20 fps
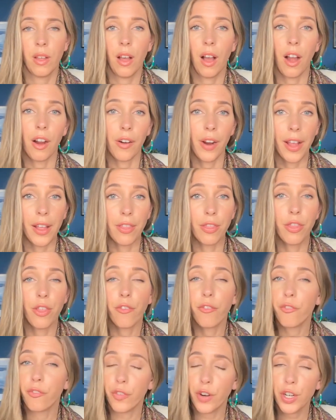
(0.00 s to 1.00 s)
All right,
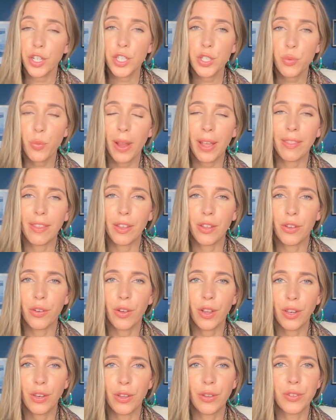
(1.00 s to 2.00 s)
the first way that you
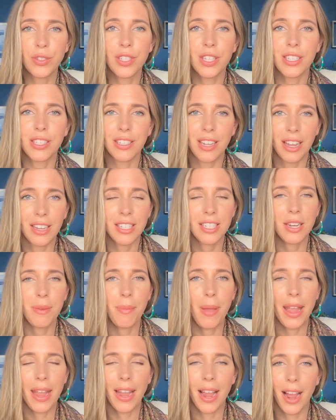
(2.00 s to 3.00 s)
can use this
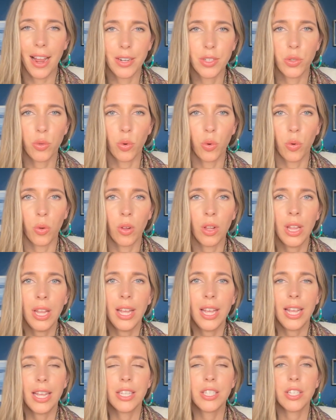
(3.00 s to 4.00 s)
custom AI tool
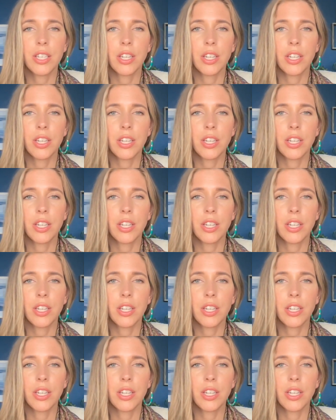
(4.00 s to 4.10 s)
is